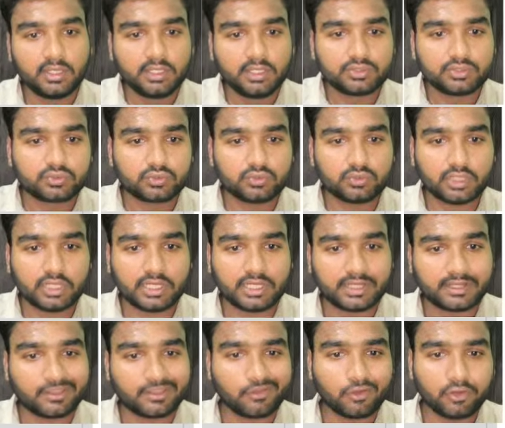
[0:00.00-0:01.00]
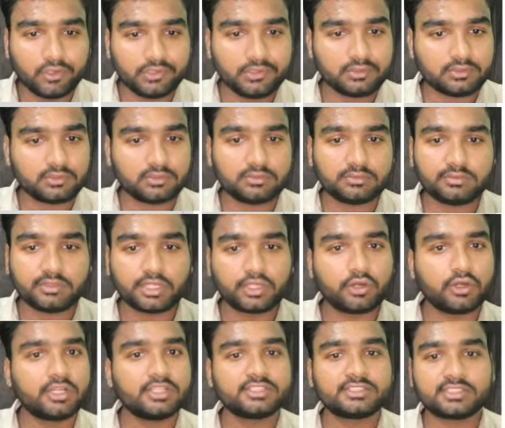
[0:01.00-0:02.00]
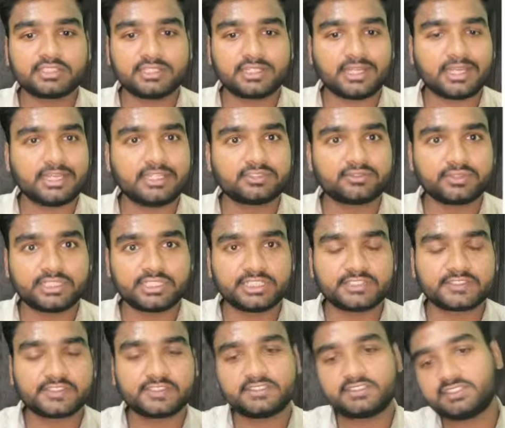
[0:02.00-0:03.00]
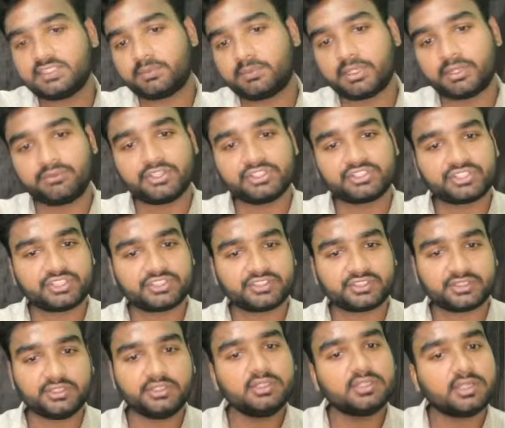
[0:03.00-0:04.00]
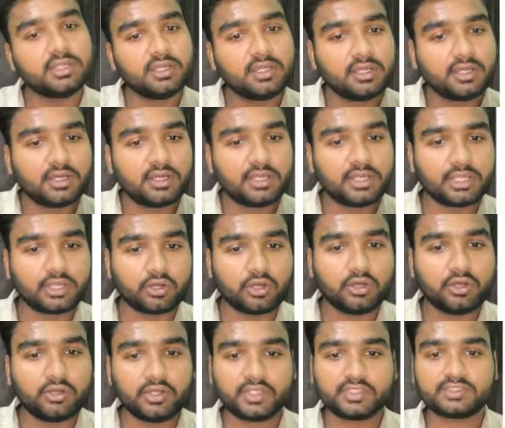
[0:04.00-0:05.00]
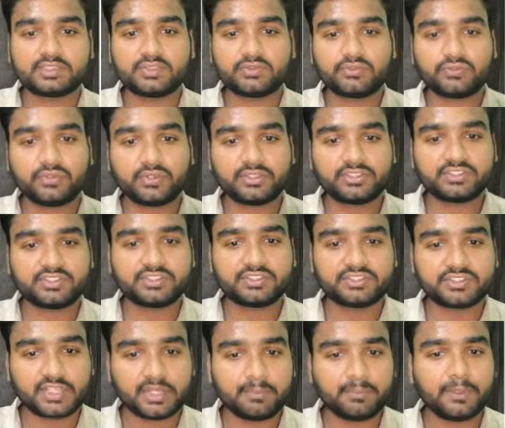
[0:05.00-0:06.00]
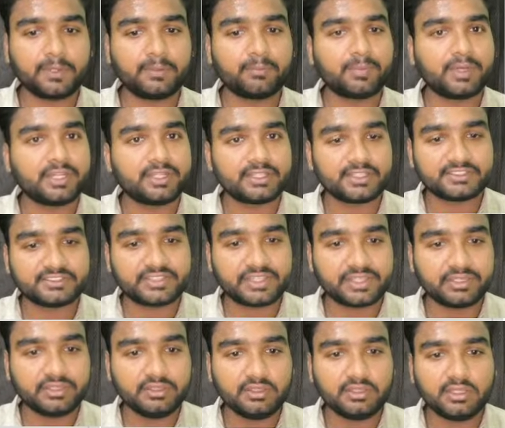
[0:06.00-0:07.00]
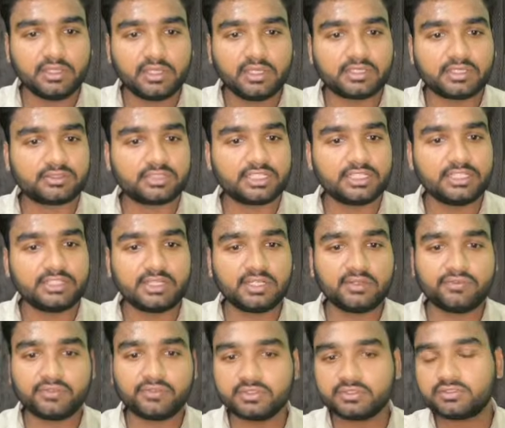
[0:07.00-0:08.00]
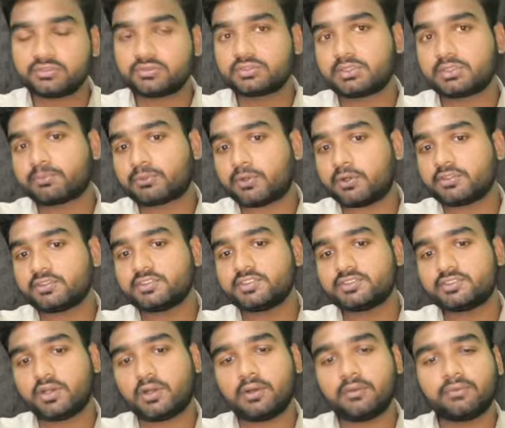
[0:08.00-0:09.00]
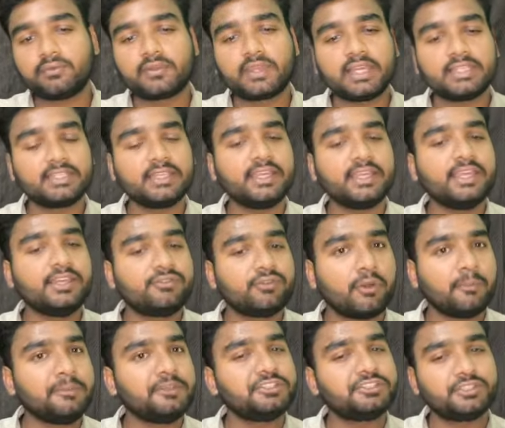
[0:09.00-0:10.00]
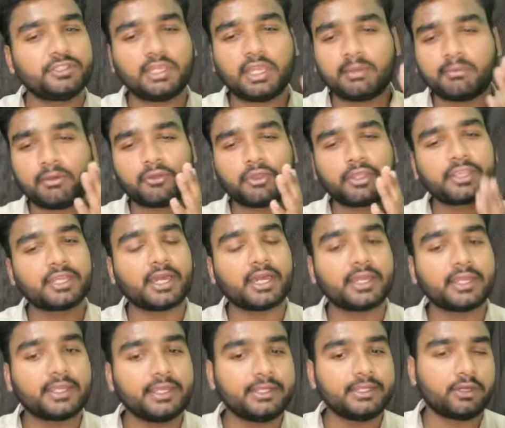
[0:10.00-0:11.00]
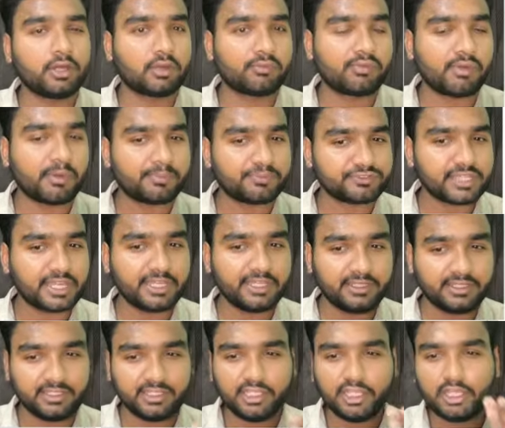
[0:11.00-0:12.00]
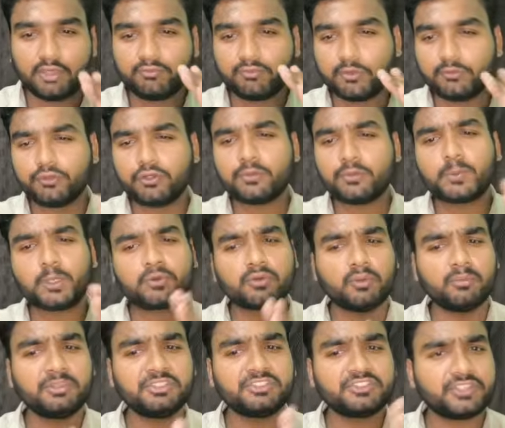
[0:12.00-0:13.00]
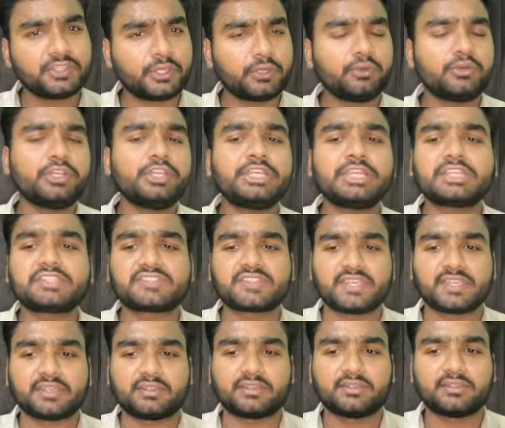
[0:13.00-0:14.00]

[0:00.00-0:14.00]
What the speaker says: so recon is the, as we discussed in the previous session, recon is the first step in pen testing. It refers to the process of gathering information about a target or website before performing security testing.